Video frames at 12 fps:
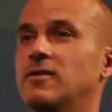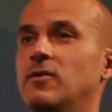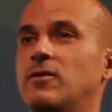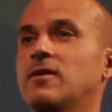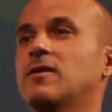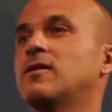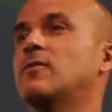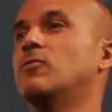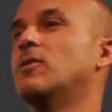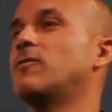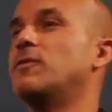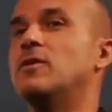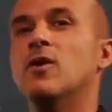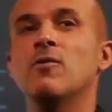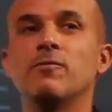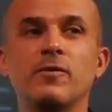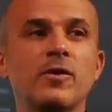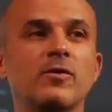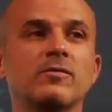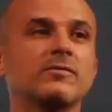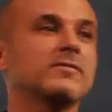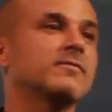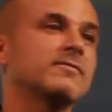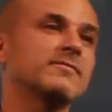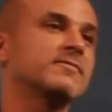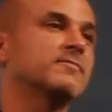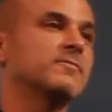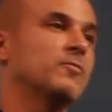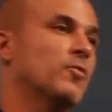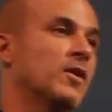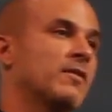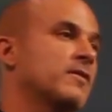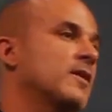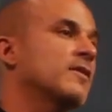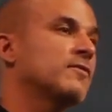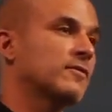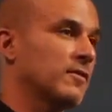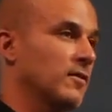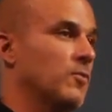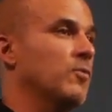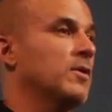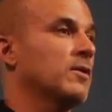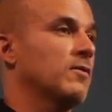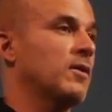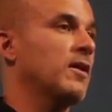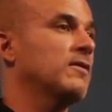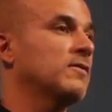Okay? Well, if you don't vote, one or the other is going to win, okay?